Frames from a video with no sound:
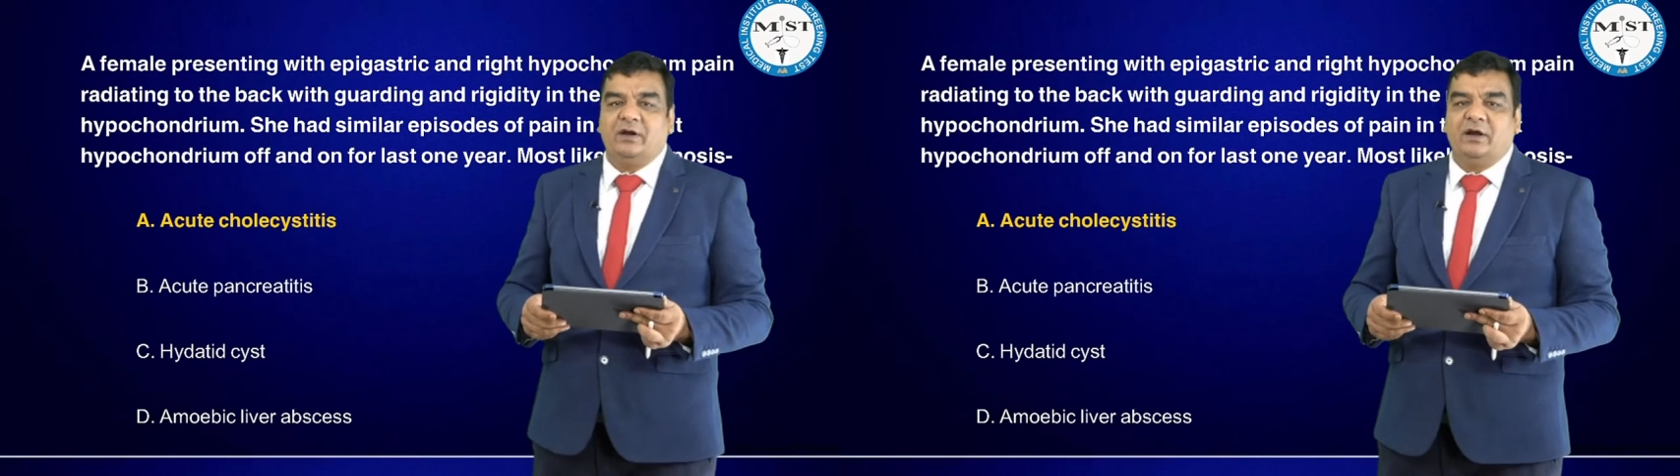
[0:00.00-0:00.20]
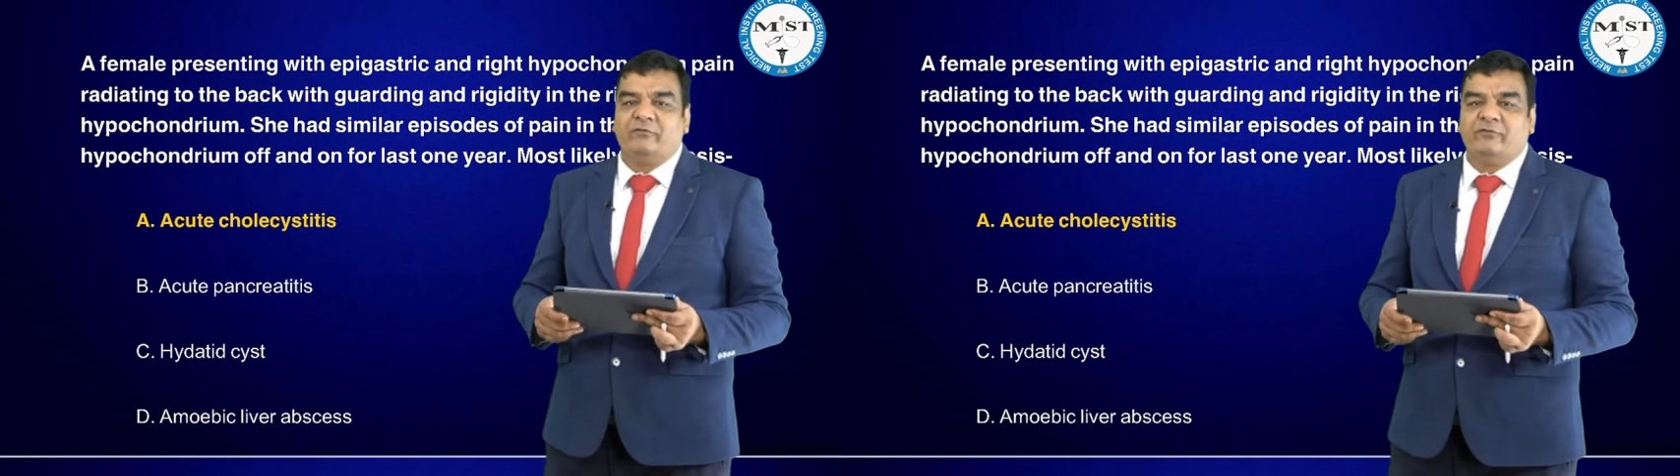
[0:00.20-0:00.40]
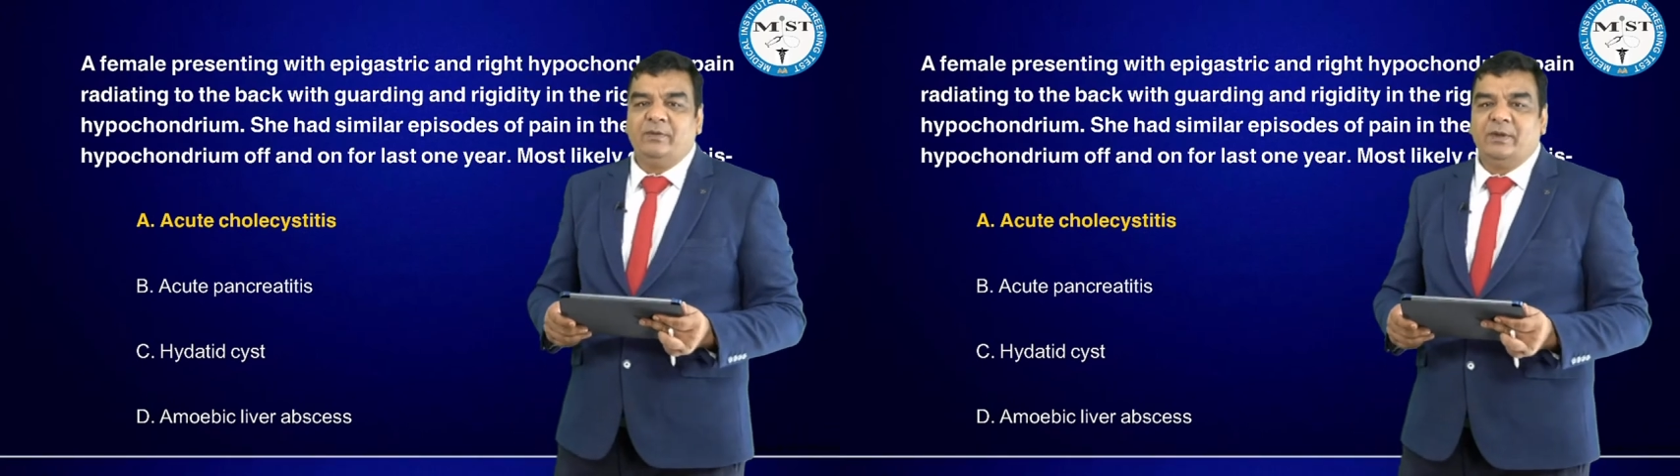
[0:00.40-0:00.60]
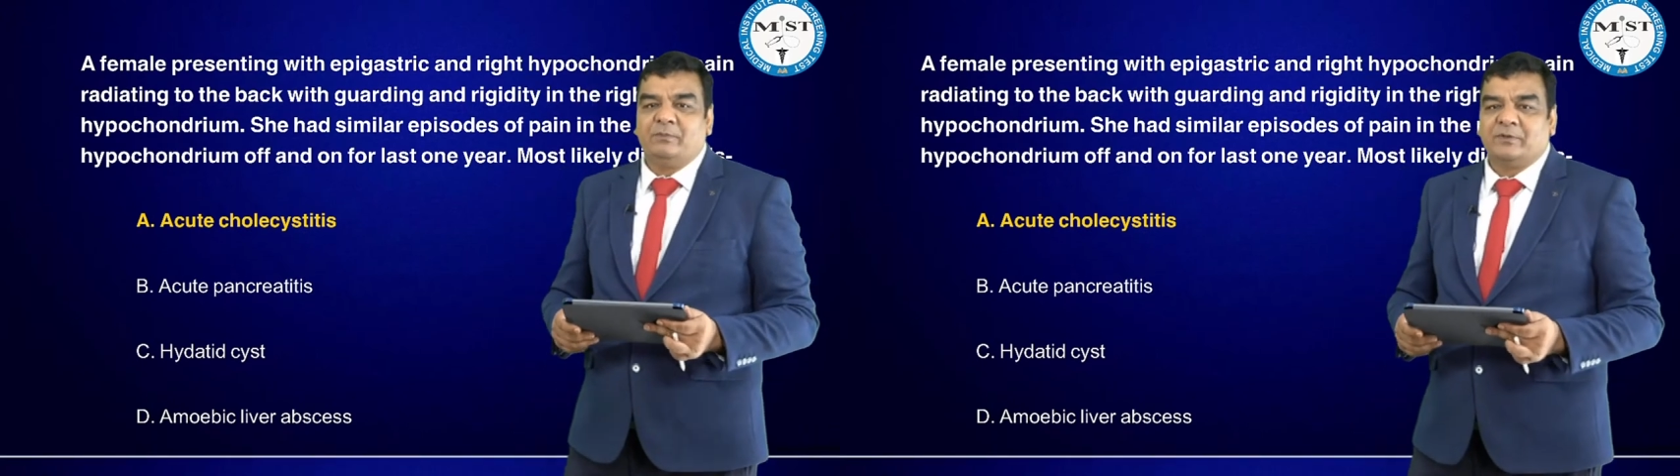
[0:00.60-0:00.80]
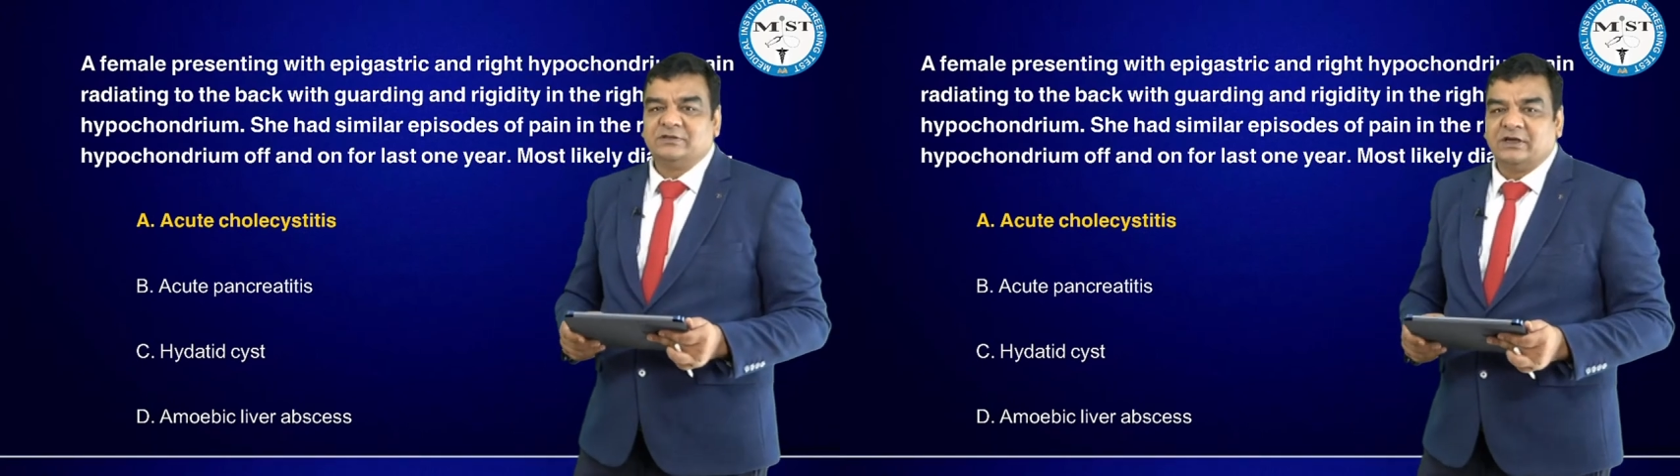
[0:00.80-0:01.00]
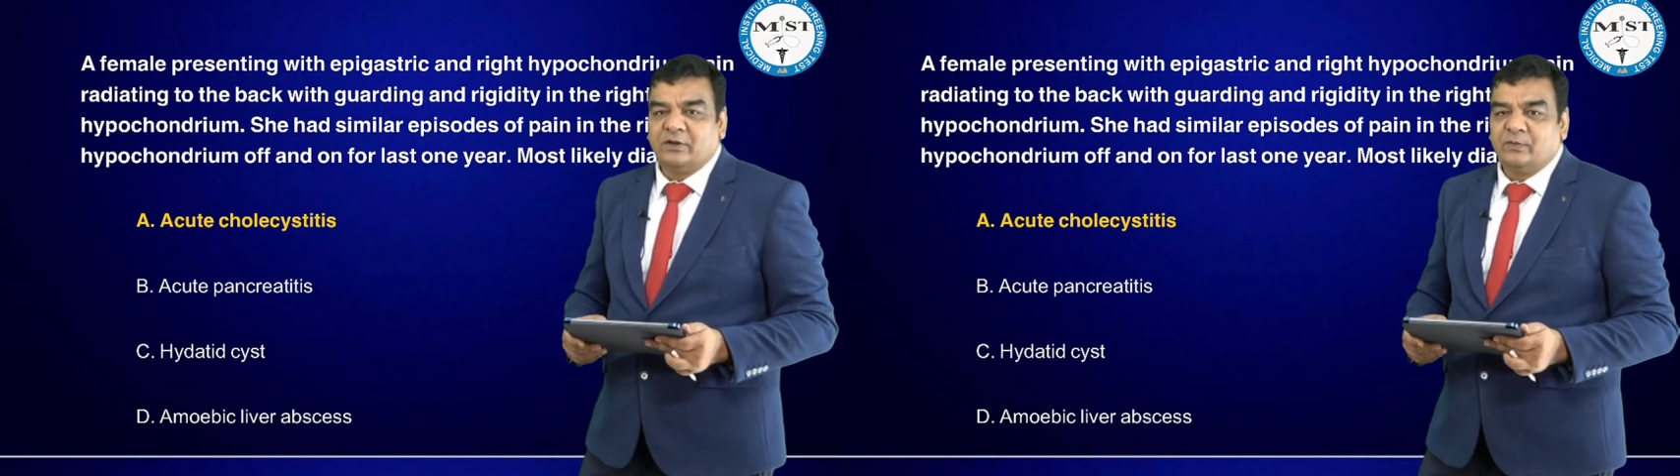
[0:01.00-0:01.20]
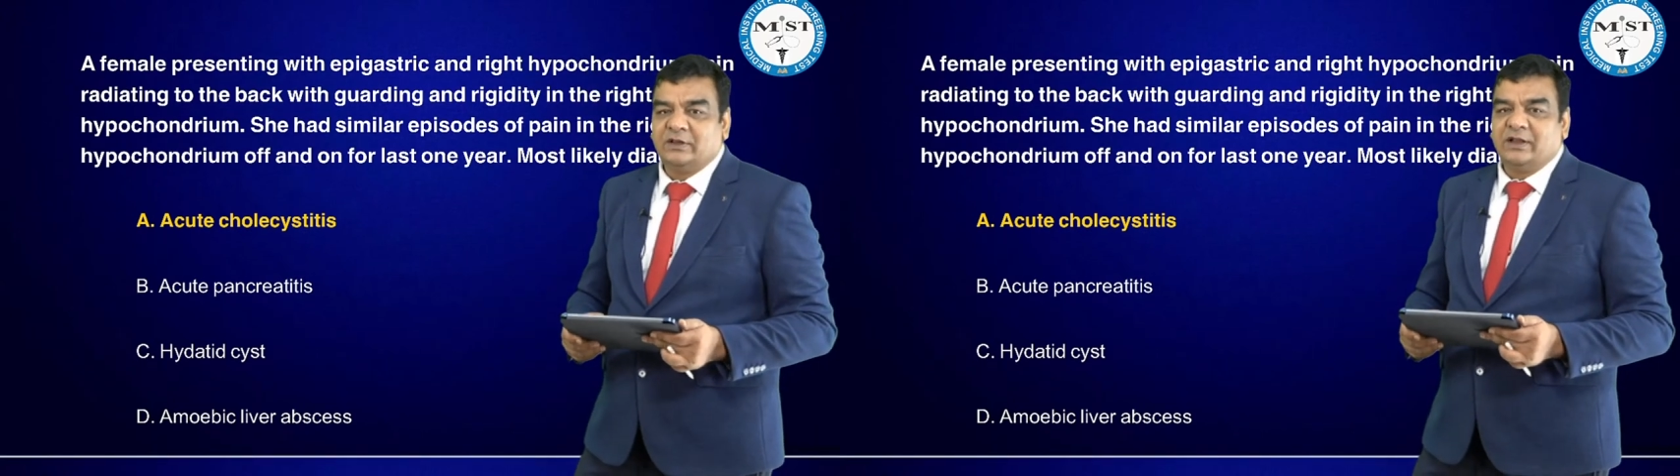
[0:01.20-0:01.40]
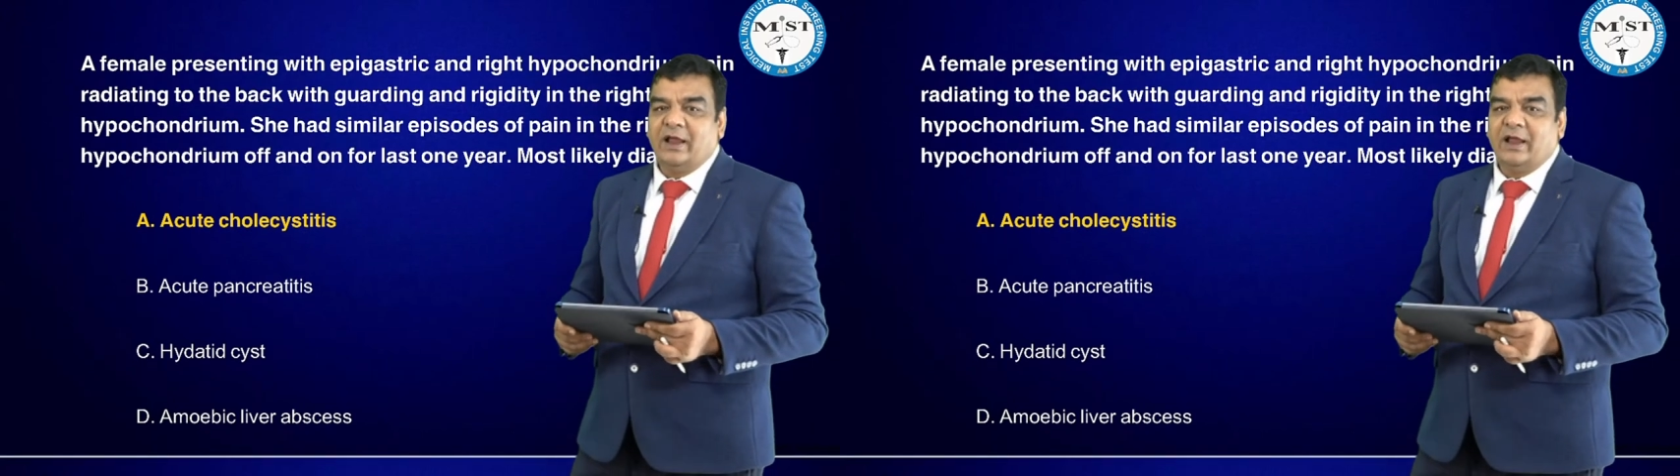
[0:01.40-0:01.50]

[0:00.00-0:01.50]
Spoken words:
a female presenting with